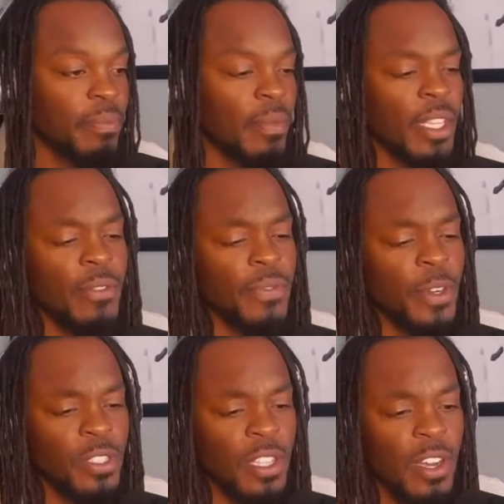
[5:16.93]
The
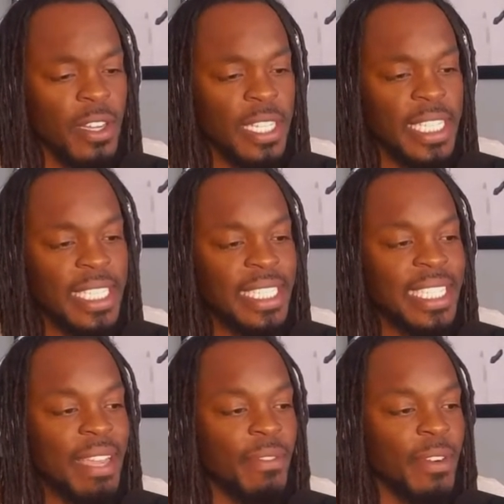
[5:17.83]
first law is
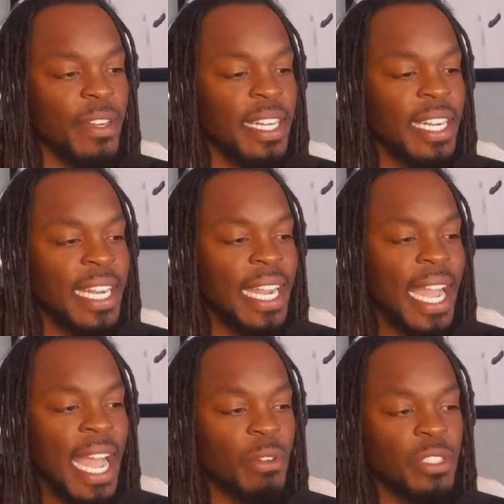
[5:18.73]
never
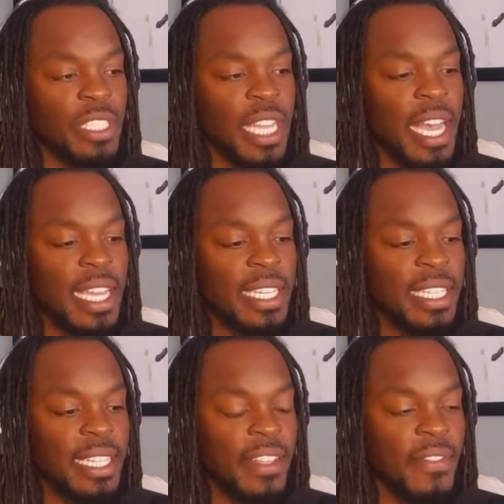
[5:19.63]

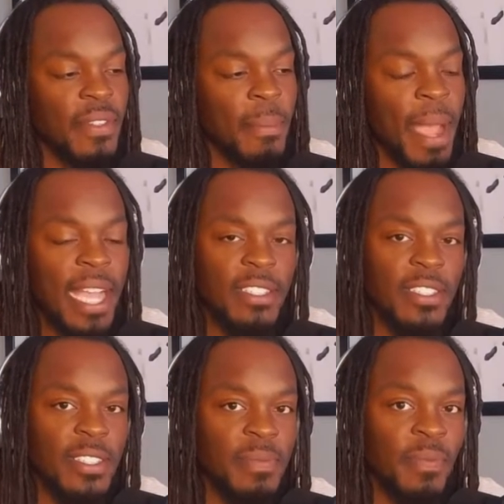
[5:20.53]
outshine the master.